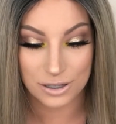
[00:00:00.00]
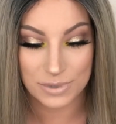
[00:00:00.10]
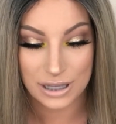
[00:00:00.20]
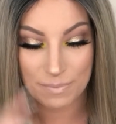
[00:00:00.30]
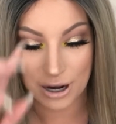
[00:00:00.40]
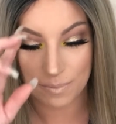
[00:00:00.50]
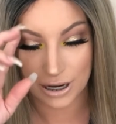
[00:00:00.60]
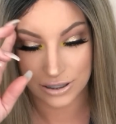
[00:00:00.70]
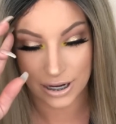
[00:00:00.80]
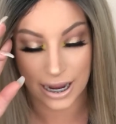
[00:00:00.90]
Almost said butter
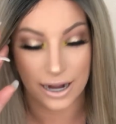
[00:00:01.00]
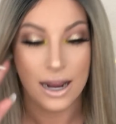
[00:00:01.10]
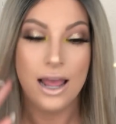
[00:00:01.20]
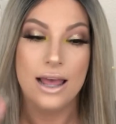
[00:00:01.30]
bronzer again.